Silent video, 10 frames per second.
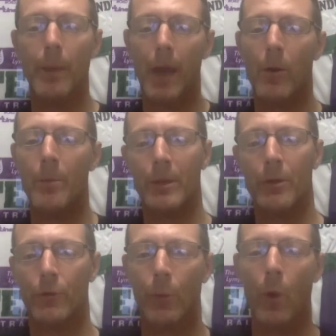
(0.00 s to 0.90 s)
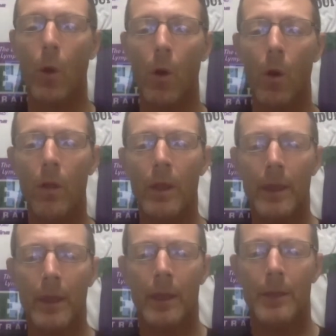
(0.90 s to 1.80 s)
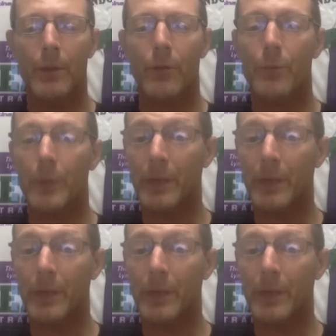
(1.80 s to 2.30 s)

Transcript: Power meters were all, $3,000